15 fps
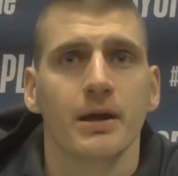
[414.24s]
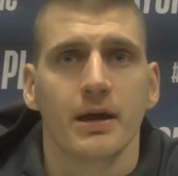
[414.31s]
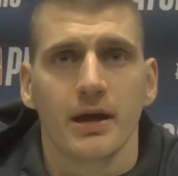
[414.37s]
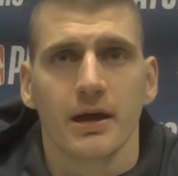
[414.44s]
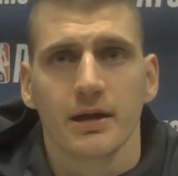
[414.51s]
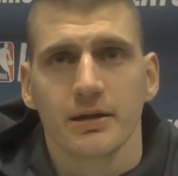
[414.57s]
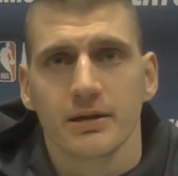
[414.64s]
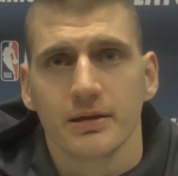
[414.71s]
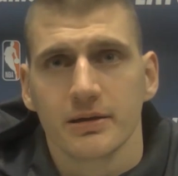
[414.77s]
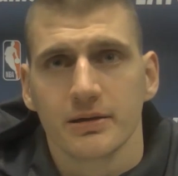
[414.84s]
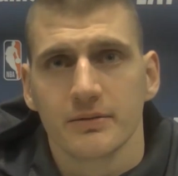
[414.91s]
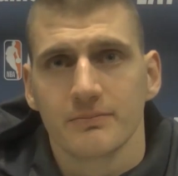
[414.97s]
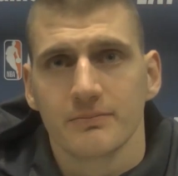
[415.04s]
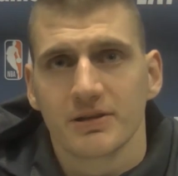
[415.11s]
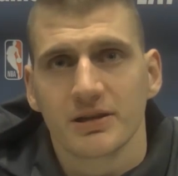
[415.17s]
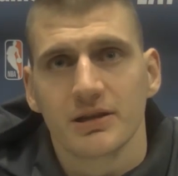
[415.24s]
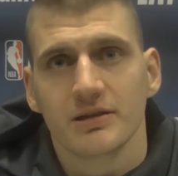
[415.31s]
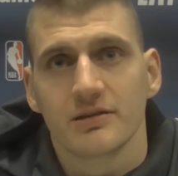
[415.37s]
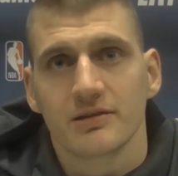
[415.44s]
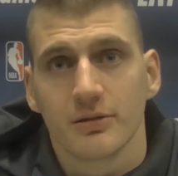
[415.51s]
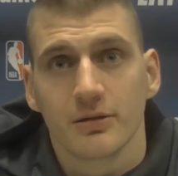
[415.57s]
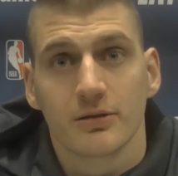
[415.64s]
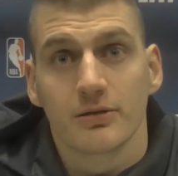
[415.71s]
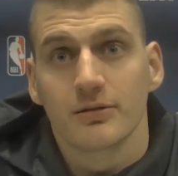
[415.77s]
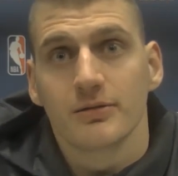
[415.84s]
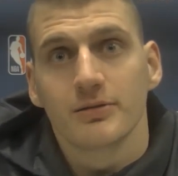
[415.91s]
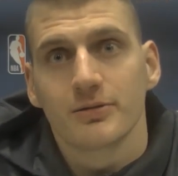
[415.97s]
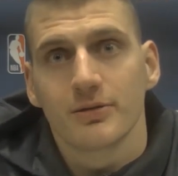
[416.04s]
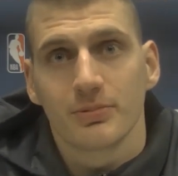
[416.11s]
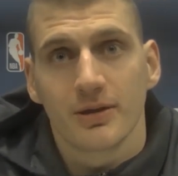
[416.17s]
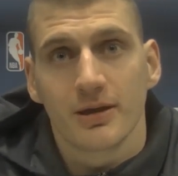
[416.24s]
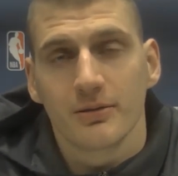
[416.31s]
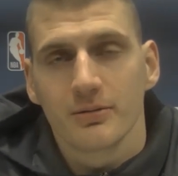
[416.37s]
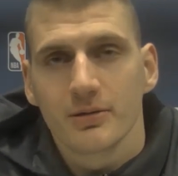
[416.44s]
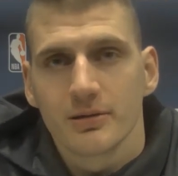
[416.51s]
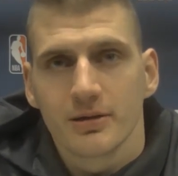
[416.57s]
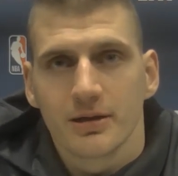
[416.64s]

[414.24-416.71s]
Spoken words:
And he needs to learn to play